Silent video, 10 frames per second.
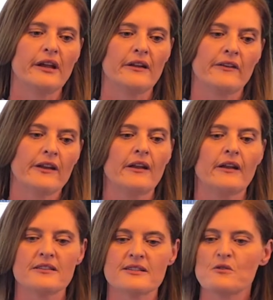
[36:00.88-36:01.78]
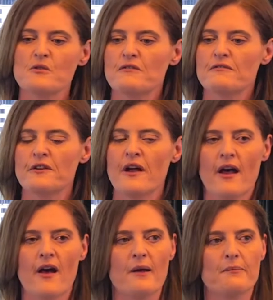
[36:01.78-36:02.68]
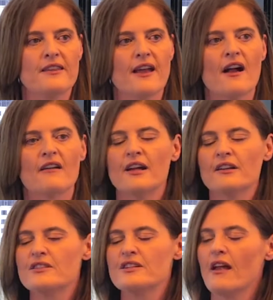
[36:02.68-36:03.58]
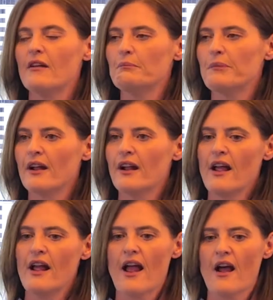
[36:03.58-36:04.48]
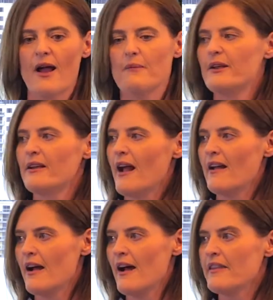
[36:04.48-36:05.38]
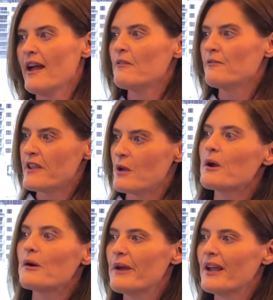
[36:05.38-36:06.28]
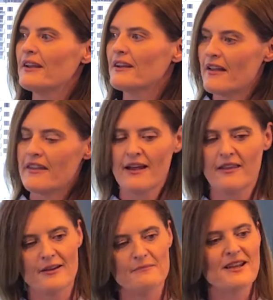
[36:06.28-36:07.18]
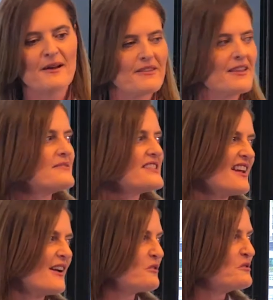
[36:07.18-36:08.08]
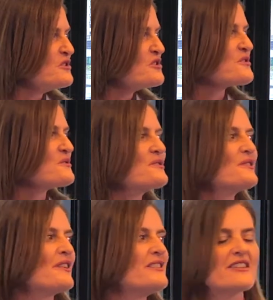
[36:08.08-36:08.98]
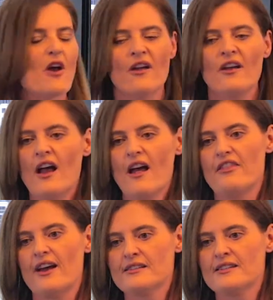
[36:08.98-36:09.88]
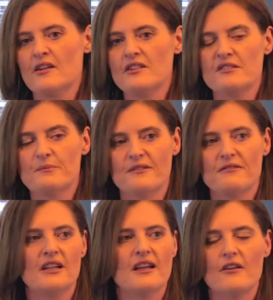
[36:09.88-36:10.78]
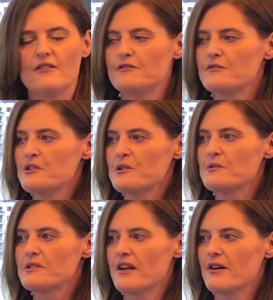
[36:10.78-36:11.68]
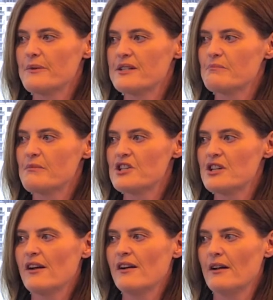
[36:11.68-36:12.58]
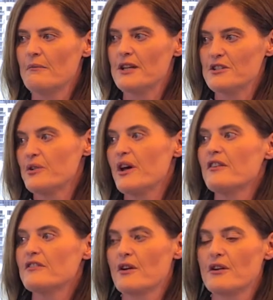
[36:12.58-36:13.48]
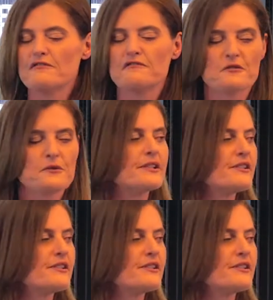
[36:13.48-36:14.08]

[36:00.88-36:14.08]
getting a score for how happy they are out of 10, but how happy are they for their wellbeing? Are they thumbs up, thumbs down, or neutral? You know? So that's going to be a really helpful tool to help us measure mental health going forward.